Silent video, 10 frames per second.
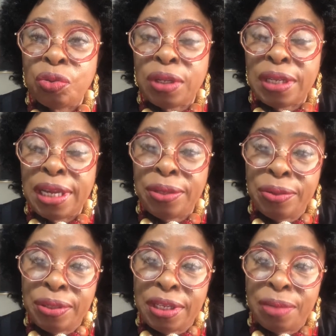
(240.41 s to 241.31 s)
that I
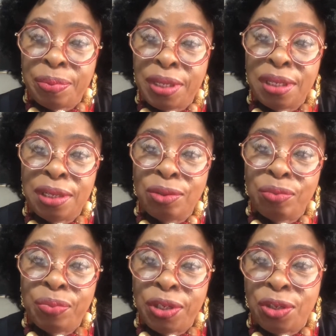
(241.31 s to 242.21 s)
used that person to
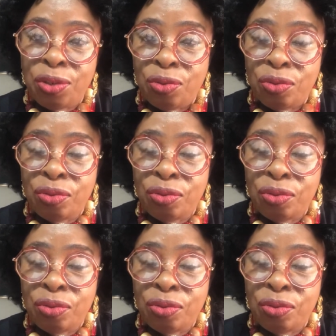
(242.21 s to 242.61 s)
beat you?